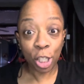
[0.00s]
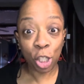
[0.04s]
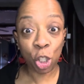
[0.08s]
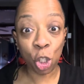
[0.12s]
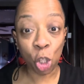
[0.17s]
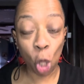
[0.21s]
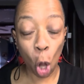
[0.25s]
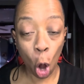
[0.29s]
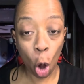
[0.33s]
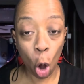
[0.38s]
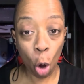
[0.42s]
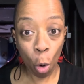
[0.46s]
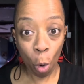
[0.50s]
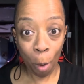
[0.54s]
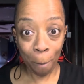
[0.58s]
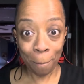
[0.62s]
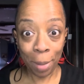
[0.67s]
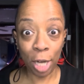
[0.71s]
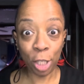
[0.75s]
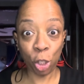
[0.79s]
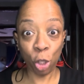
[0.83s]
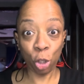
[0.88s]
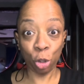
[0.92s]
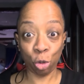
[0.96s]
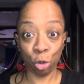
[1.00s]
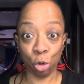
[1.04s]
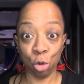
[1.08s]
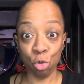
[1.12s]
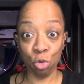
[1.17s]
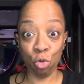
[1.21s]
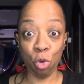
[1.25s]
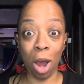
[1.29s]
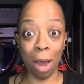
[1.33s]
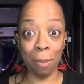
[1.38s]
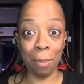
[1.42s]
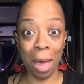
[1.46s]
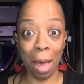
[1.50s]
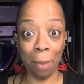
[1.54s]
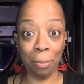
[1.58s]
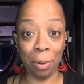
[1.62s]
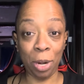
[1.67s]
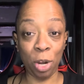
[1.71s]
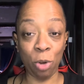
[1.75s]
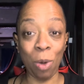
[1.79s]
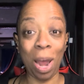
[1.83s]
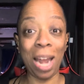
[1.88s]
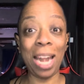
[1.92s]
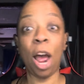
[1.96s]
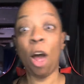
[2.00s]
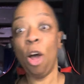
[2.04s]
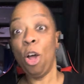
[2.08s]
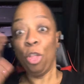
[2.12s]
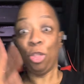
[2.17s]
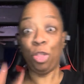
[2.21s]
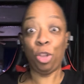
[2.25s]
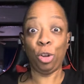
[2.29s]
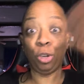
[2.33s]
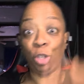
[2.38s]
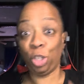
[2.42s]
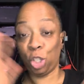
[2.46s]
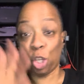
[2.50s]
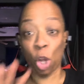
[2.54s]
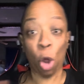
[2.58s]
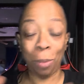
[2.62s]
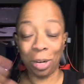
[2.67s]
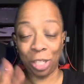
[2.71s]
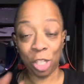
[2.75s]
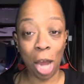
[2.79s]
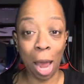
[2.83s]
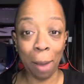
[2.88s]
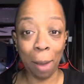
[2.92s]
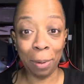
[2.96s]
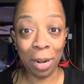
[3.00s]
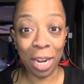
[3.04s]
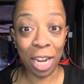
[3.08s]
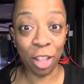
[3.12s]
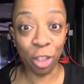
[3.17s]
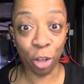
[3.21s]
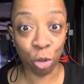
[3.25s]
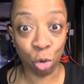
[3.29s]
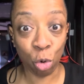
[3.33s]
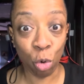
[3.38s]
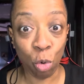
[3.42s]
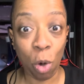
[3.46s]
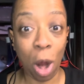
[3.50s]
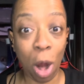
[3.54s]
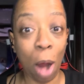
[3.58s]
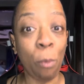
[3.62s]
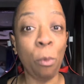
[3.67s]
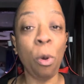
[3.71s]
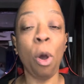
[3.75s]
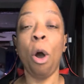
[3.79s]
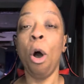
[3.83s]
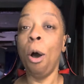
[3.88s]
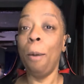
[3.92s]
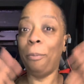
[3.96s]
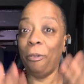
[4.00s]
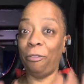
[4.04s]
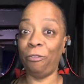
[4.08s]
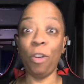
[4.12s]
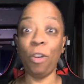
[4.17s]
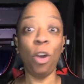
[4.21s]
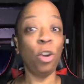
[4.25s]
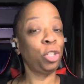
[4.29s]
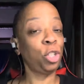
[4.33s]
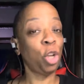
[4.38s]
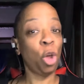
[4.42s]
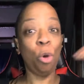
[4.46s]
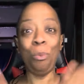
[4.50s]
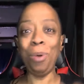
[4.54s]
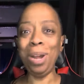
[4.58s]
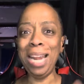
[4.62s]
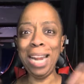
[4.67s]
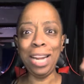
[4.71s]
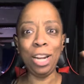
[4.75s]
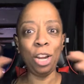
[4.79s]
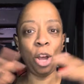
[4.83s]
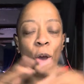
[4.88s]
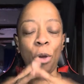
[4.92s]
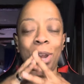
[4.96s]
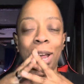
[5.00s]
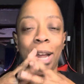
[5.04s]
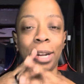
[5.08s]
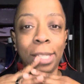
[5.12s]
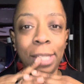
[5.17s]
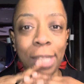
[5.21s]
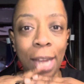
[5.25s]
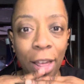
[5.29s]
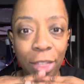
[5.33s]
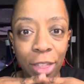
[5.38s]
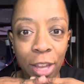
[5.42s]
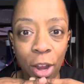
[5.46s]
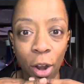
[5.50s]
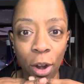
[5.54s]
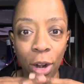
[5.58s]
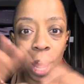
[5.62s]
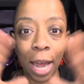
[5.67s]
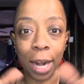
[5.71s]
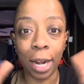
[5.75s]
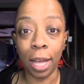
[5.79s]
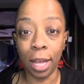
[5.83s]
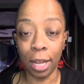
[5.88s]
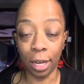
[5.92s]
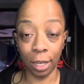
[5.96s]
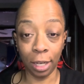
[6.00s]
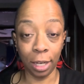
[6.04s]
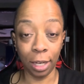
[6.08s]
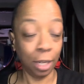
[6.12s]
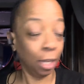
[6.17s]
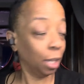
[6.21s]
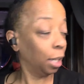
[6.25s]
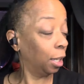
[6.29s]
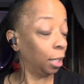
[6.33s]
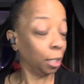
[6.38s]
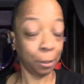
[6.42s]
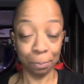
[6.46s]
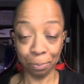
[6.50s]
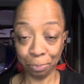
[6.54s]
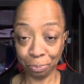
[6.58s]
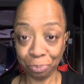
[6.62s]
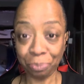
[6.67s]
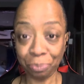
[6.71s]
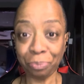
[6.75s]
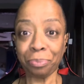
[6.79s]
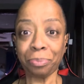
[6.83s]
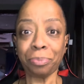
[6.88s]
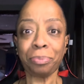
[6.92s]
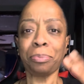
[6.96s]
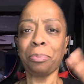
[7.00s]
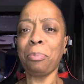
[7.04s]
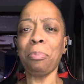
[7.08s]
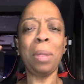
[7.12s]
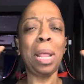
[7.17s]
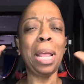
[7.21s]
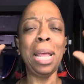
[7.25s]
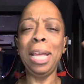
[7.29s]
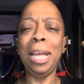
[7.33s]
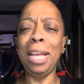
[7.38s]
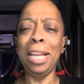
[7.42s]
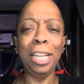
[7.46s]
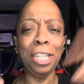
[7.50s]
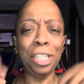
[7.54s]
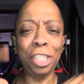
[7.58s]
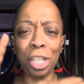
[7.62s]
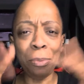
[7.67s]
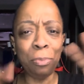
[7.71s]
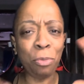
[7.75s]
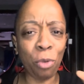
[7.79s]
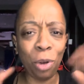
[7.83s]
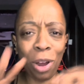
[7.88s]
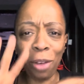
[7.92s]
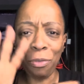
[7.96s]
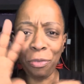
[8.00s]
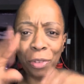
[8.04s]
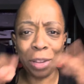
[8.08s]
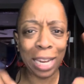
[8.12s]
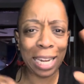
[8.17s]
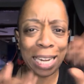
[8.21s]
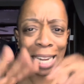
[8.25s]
so much true crime happening right now. There's so much happening in the true crime world. But first, we need to go down to South Carolina. Look. Jim Griffin,